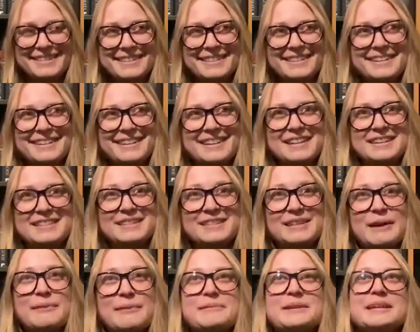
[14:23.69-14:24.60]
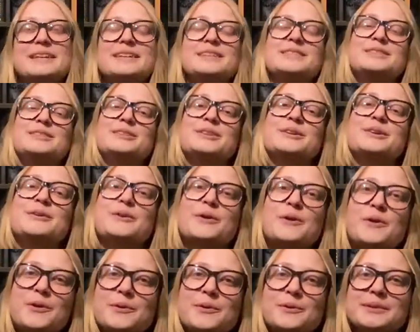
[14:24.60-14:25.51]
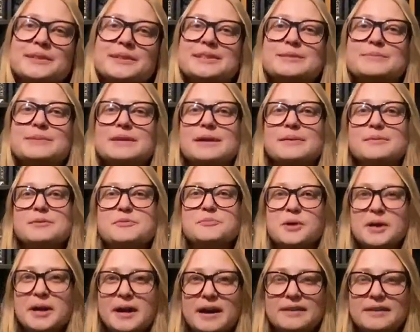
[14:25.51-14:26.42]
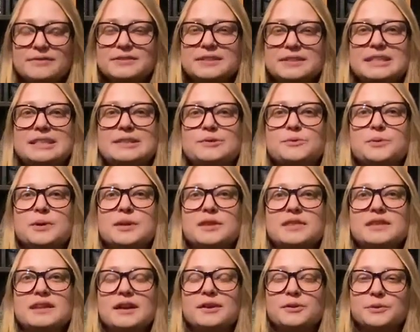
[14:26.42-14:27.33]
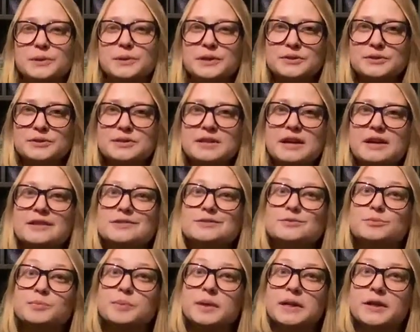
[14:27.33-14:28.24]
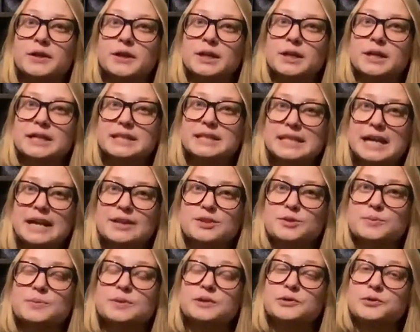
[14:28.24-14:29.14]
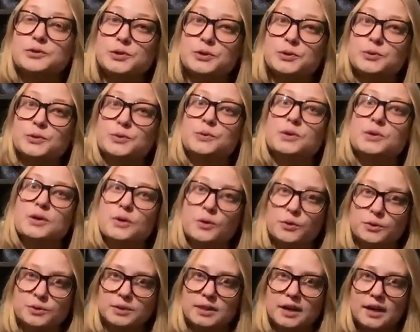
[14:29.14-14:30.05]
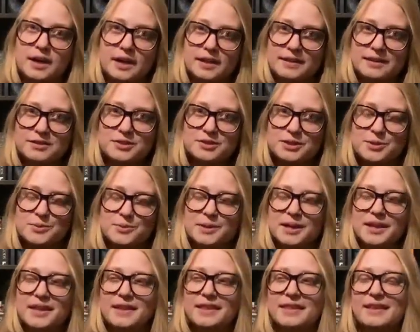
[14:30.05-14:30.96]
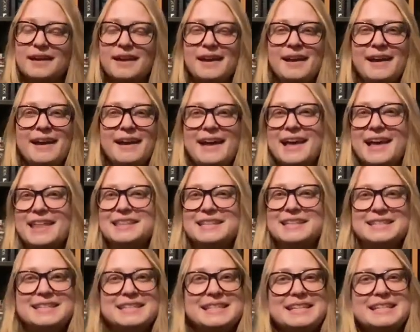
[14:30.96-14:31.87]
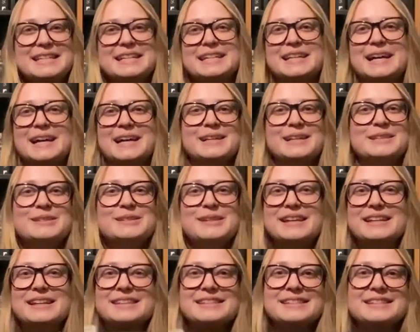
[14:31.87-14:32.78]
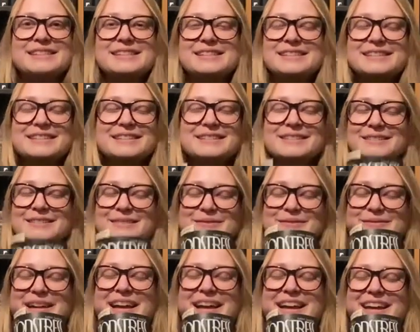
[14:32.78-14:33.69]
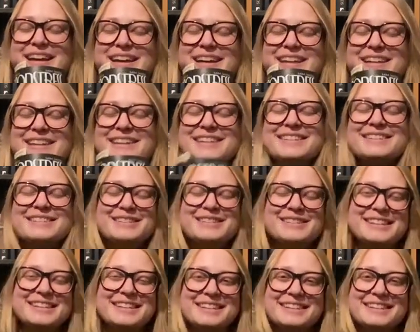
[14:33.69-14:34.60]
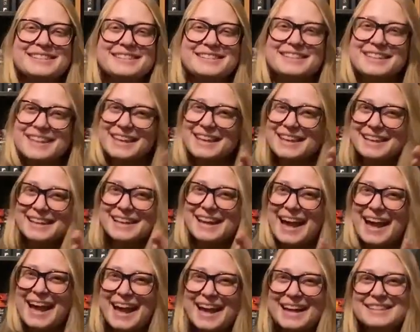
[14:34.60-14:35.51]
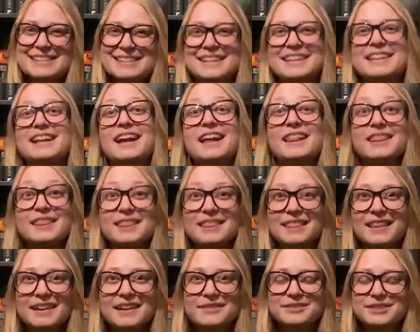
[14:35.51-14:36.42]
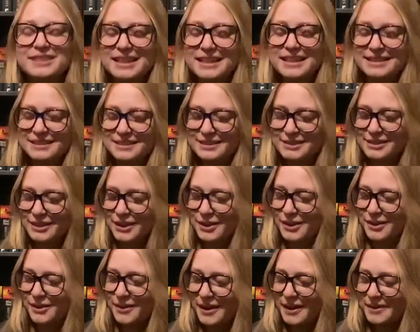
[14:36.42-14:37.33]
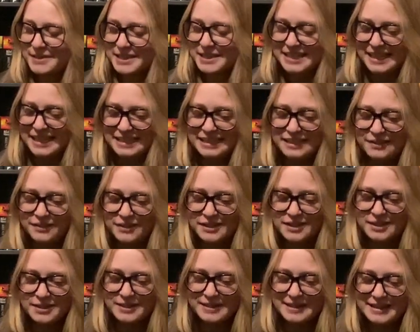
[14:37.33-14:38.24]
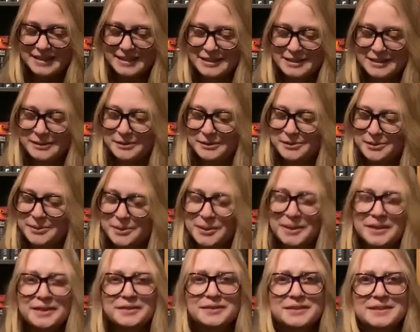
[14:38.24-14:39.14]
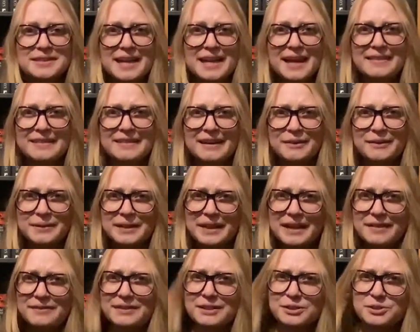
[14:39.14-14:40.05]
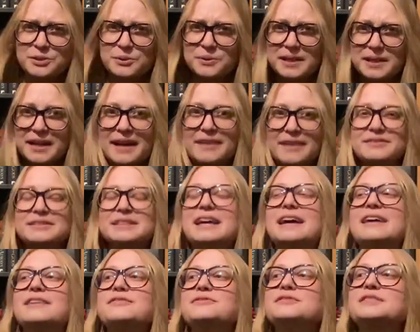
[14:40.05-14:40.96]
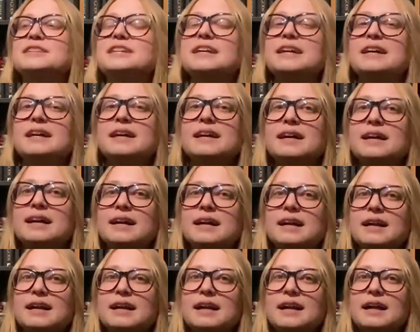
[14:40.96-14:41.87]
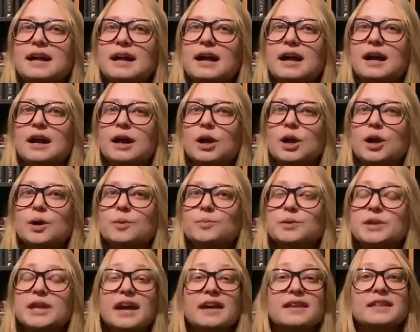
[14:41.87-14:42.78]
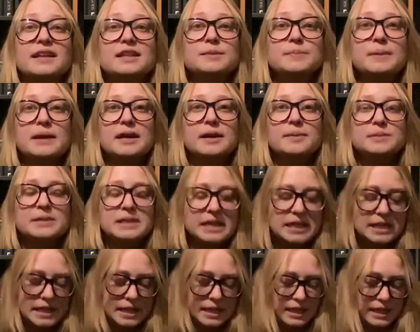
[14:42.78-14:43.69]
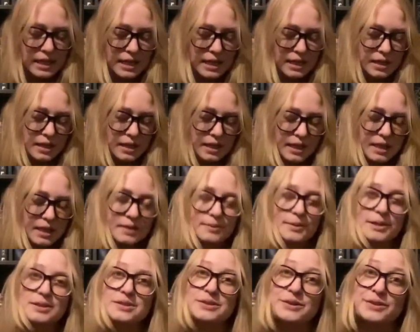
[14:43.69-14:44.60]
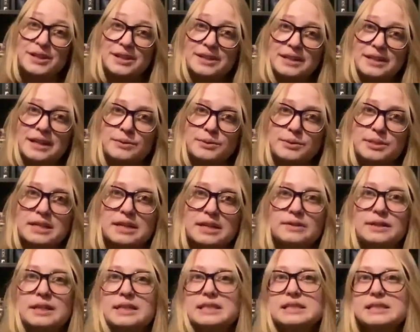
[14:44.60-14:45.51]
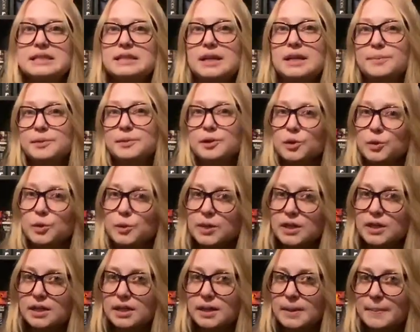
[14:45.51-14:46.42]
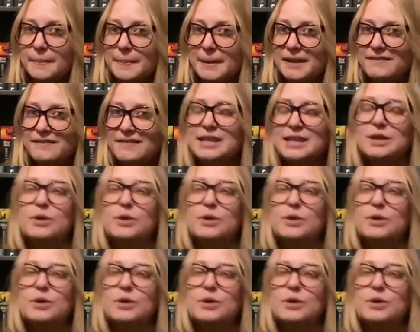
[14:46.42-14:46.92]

is coming into her own, is becoming more confident with not only herself, but her attachment to the old god that she's with. And the scene I just read, she is kicking ass, and I loved it. So I'm excited to finish this, and also a little sad that I only have like 2.5 left. But yeah, that's my update. I think, again, because our internet was out, I didn't upload my video